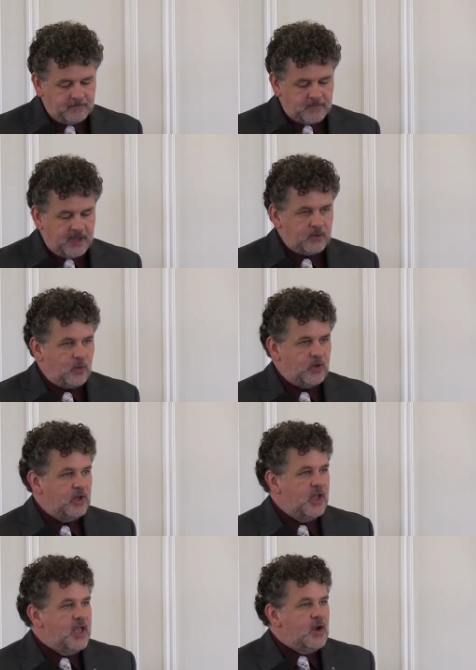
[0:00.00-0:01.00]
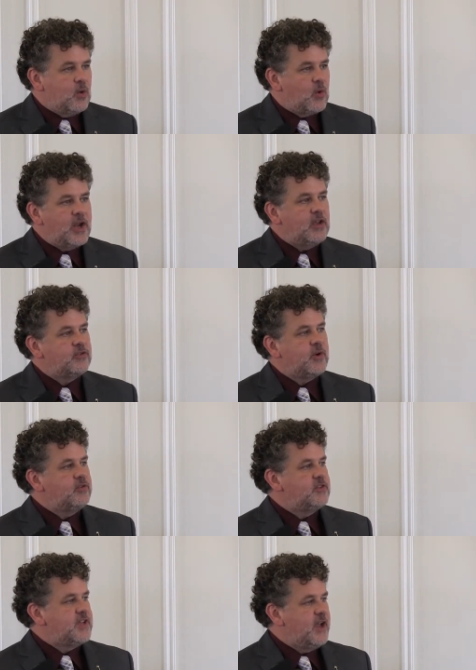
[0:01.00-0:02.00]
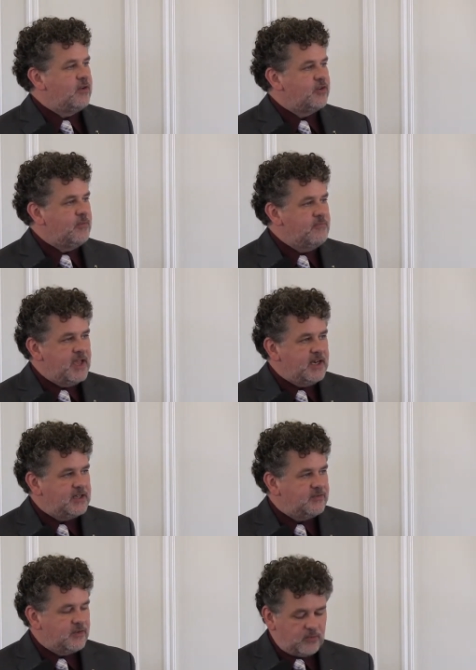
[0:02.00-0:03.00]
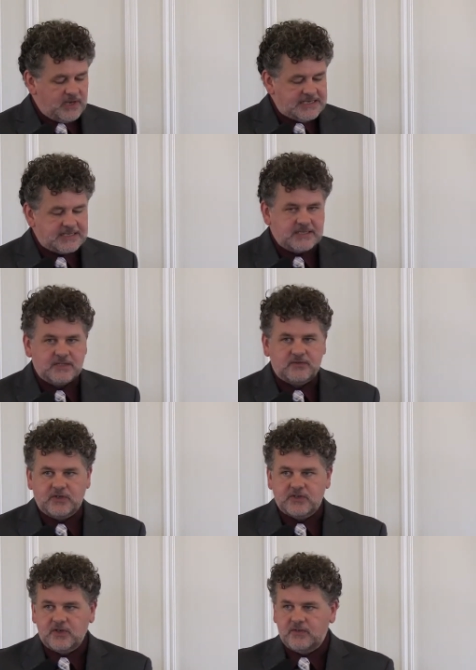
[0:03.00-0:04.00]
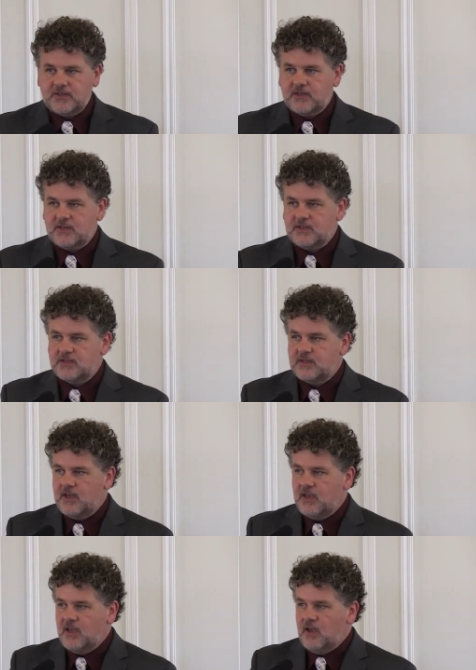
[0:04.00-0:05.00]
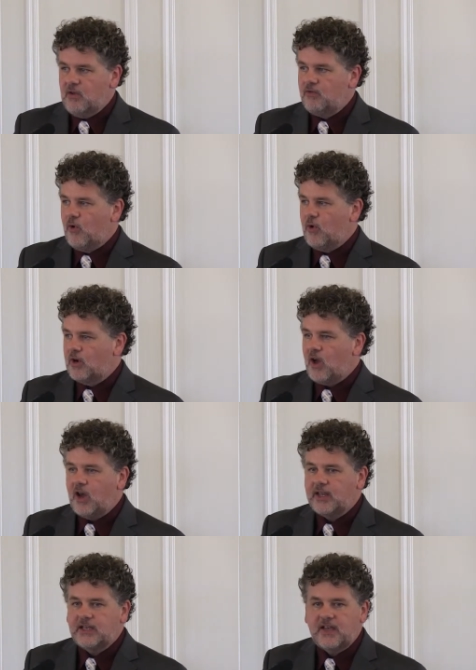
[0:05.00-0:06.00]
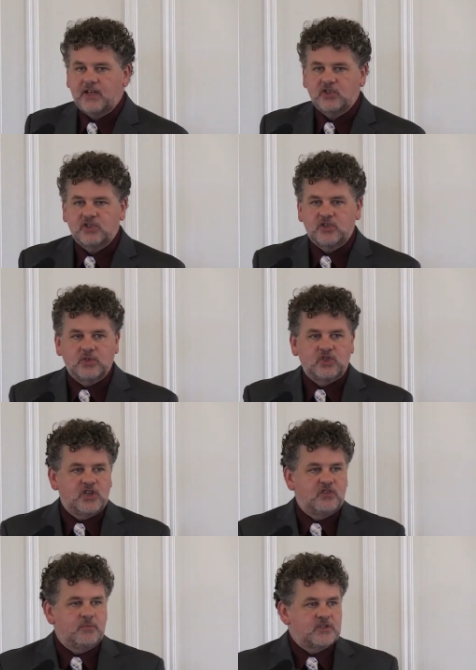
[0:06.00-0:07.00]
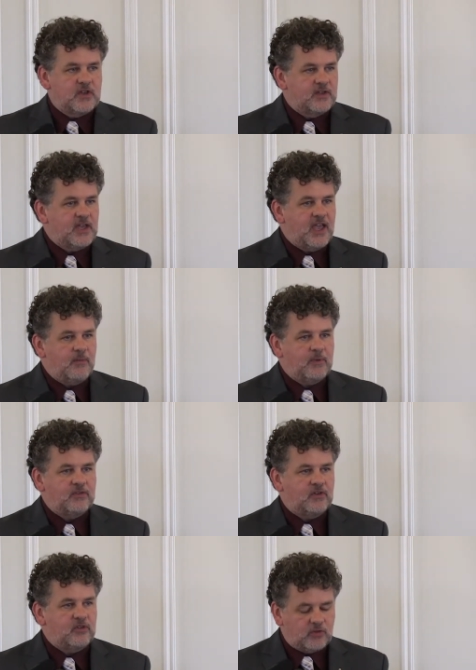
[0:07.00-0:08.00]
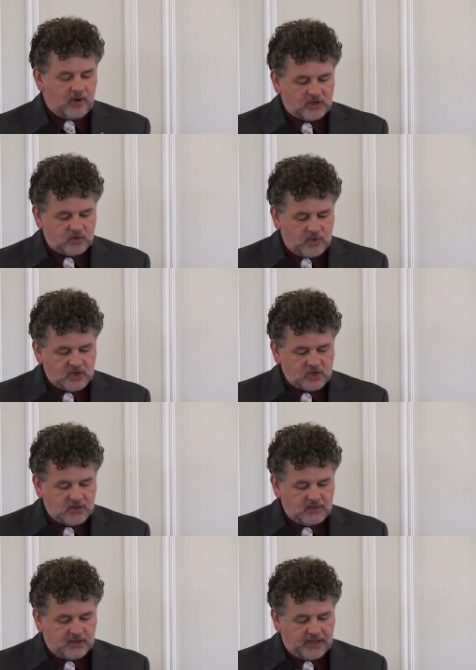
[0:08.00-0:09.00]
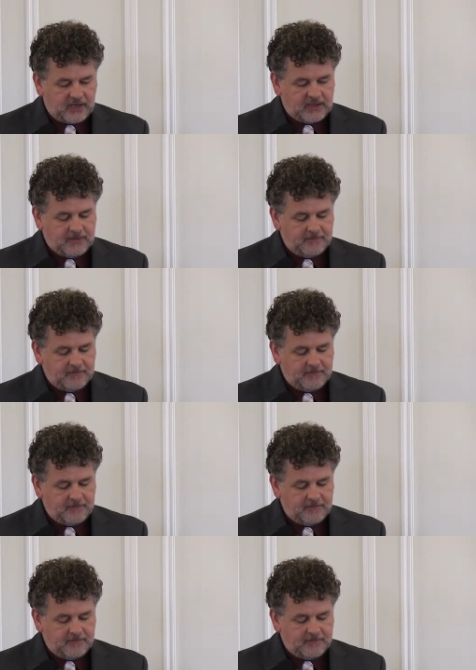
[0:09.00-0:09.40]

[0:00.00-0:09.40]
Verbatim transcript: that will ring throughout the town for many different reasons for services, for calling attention to achievements on the campus, such as graduation and the like.